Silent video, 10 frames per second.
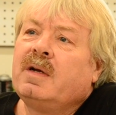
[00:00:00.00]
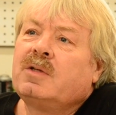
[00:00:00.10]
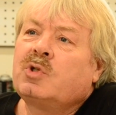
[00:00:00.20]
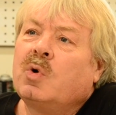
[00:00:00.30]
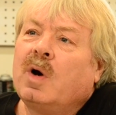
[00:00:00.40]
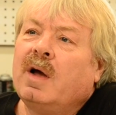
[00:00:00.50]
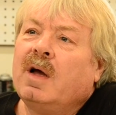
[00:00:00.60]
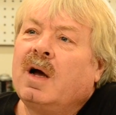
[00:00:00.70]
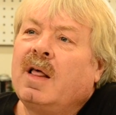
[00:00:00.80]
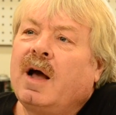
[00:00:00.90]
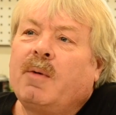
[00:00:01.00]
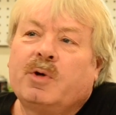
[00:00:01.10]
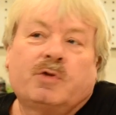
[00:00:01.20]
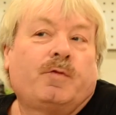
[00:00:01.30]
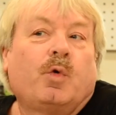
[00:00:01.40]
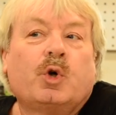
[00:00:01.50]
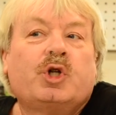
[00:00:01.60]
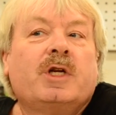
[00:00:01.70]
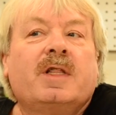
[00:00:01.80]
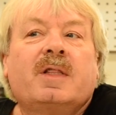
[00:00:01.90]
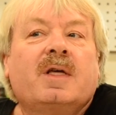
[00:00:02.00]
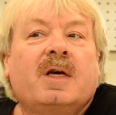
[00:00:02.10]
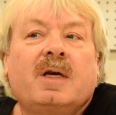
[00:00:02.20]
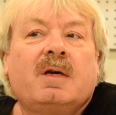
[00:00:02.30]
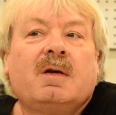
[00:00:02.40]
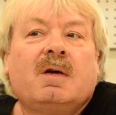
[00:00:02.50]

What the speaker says: So that was a fortunate thing.